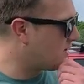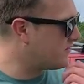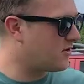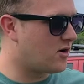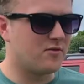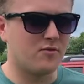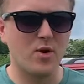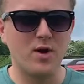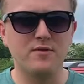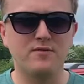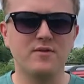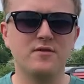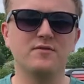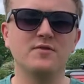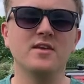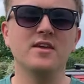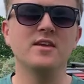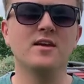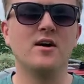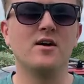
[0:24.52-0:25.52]
Volvo
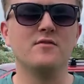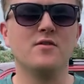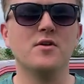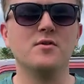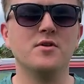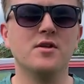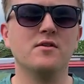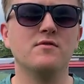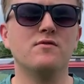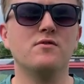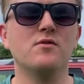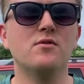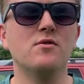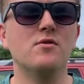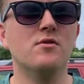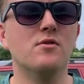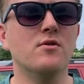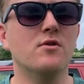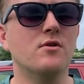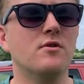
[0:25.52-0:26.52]
850. I've owned it
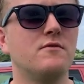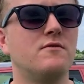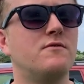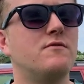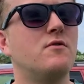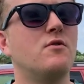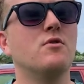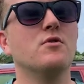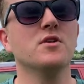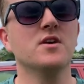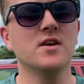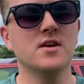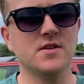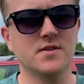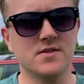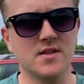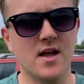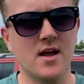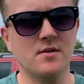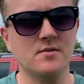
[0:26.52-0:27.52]
for 4
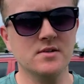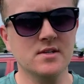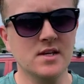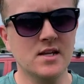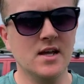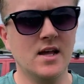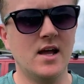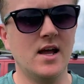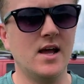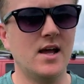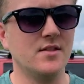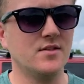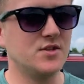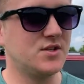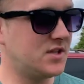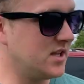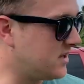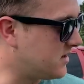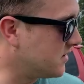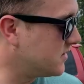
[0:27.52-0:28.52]
years now. The
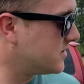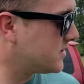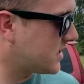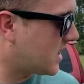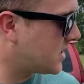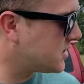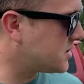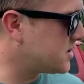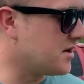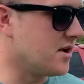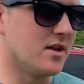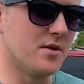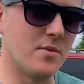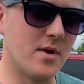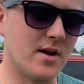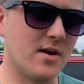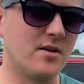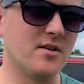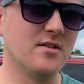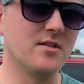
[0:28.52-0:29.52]
stickers actually only
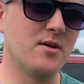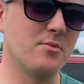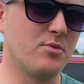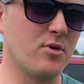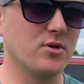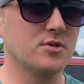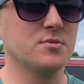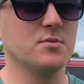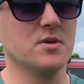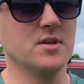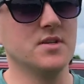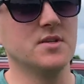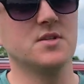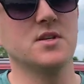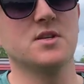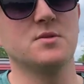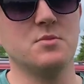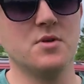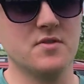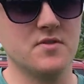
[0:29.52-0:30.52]
went on approximately
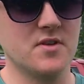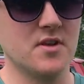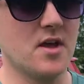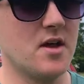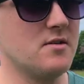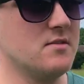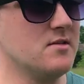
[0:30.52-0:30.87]
6 months ago.